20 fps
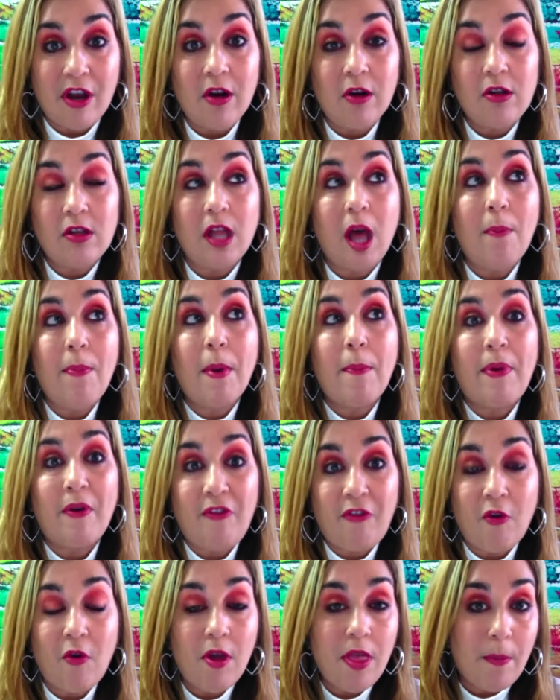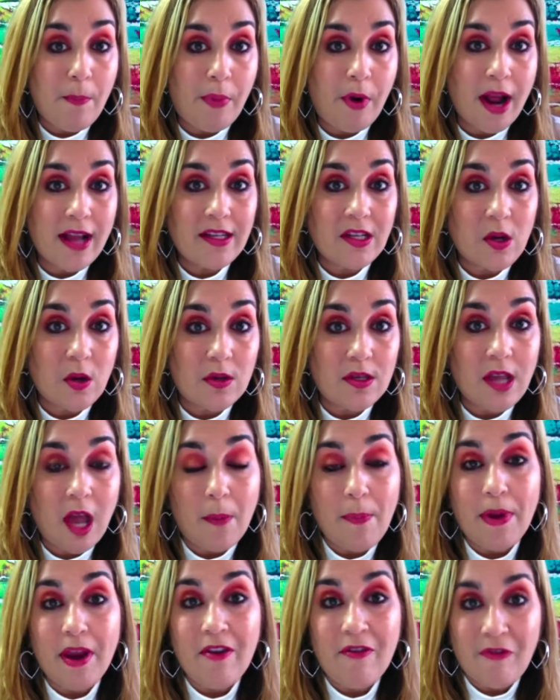Club before the price goes
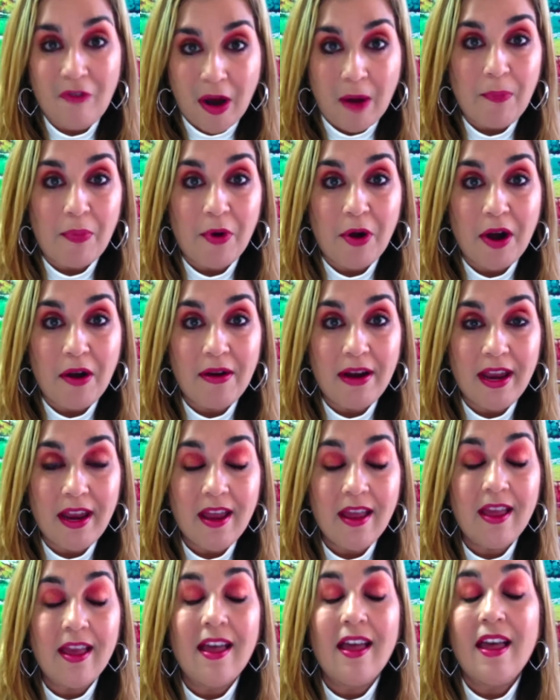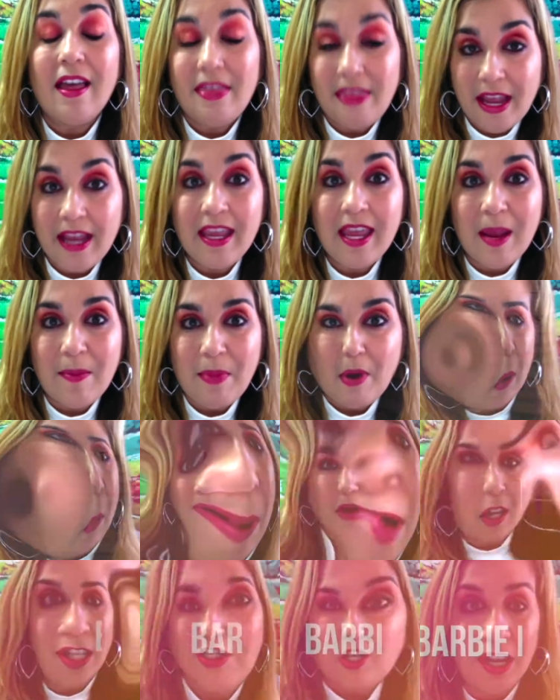up in February, then keep on watching.